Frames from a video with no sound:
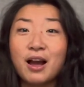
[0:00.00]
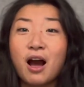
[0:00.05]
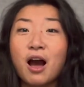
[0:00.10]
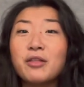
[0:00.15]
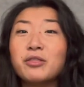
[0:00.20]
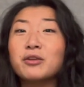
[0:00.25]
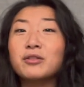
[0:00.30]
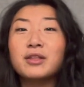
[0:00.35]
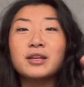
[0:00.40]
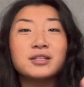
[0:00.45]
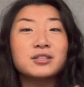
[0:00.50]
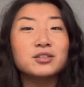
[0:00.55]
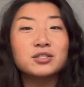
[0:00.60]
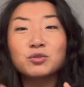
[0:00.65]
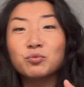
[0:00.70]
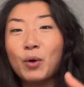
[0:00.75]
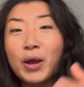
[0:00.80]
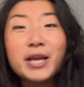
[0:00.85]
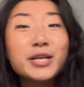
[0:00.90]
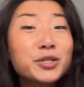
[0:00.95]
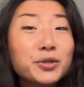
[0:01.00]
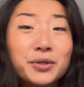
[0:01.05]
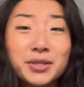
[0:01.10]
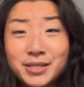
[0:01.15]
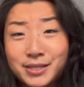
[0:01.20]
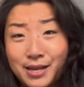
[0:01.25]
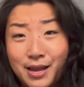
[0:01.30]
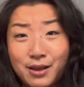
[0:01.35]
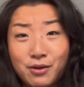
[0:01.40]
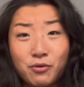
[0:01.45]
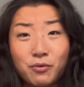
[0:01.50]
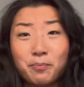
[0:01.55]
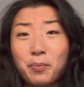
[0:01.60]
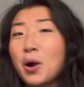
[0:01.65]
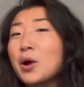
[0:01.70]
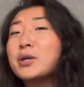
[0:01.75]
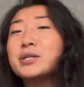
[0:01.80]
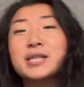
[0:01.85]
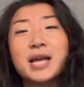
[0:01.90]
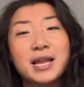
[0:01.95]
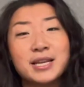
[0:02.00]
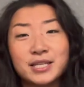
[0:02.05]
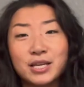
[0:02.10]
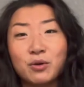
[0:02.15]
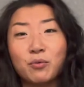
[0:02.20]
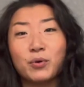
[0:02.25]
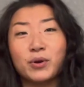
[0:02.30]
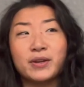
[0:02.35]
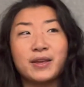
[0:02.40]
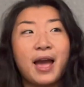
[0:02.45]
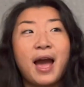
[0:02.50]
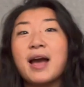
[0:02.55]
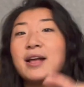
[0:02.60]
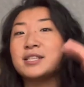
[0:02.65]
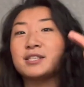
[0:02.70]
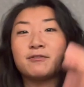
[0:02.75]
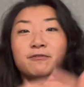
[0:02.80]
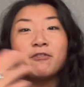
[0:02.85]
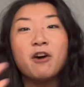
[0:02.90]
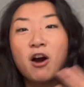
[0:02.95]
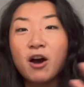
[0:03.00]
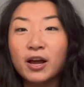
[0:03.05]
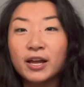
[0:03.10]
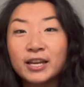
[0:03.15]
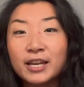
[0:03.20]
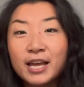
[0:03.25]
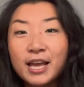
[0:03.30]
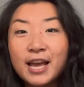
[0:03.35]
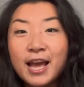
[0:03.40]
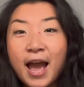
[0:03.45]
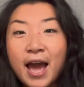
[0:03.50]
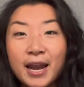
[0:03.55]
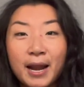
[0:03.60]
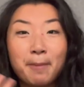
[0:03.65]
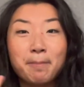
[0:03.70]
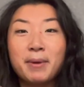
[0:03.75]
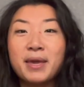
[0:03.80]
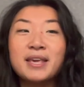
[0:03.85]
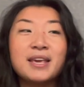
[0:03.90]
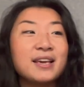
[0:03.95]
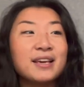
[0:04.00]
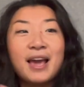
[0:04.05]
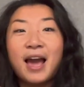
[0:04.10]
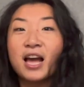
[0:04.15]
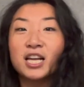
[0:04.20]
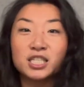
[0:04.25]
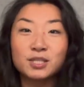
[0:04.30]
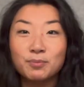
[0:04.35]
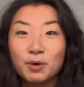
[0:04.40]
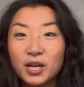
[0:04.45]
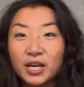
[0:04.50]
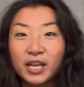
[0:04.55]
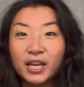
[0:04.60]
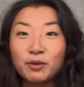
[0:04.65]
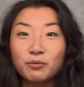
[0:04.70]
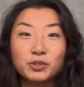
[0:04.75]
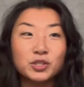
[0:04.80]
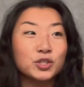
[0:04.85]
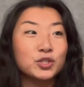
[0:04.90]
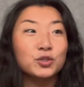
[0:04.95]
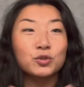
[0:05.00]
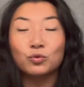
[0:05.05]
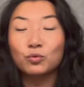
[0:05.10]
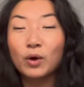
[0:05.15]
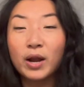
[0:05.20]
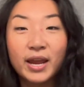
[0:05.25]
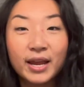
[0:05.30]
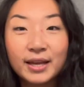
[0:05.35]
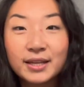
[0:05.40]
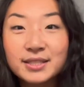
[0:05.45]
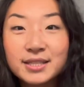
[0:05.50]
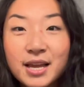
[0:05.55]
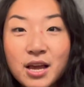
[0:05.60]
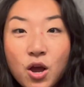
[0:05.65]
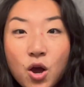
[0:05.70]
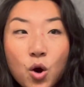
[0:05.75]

Other than just waitressing or bartending, where yeah, it's fun and I'm making cash money, which is great,